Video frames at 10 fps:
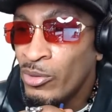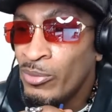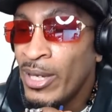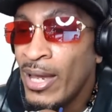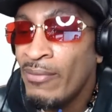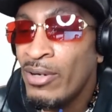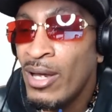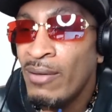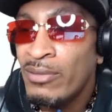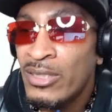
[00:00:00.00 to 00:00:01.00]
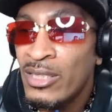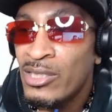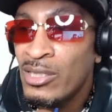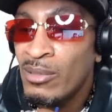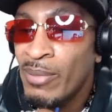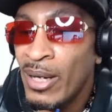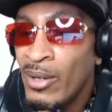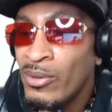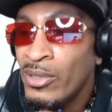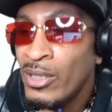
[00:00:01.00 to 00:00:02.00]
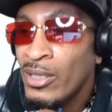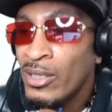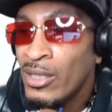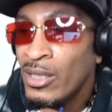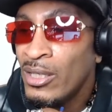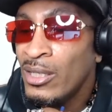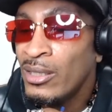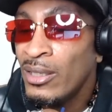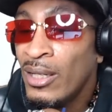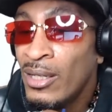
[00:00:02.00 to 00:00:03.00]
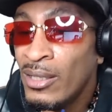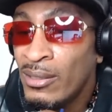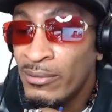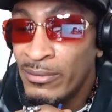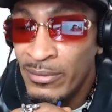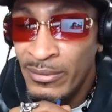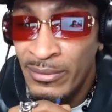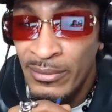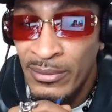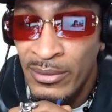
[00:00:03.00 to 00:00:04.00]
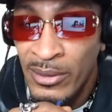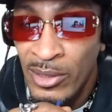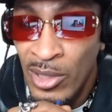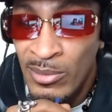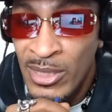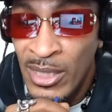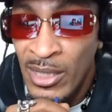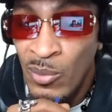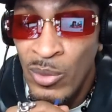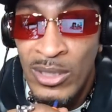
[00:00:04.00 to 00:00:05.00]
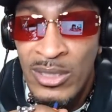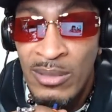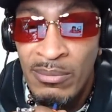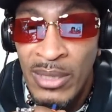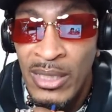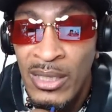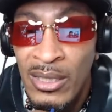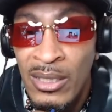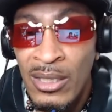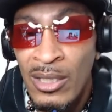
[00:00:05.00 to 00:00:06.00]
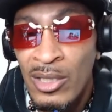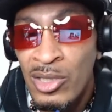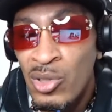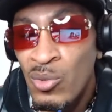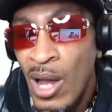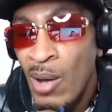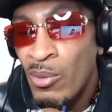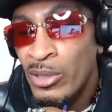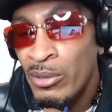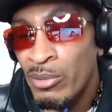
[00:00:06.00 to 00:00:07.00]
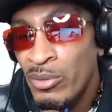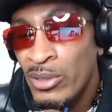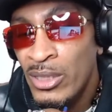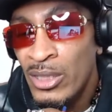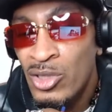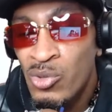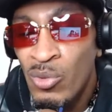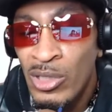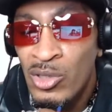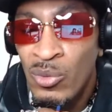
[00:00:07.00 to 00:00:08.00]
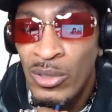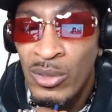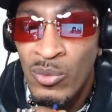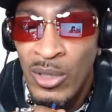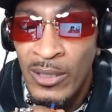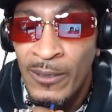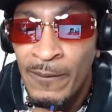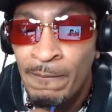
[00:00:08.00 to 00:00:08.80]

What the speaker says: We may have a conversation about love, you know what I'm saying? And what does it mean to our community in 2021?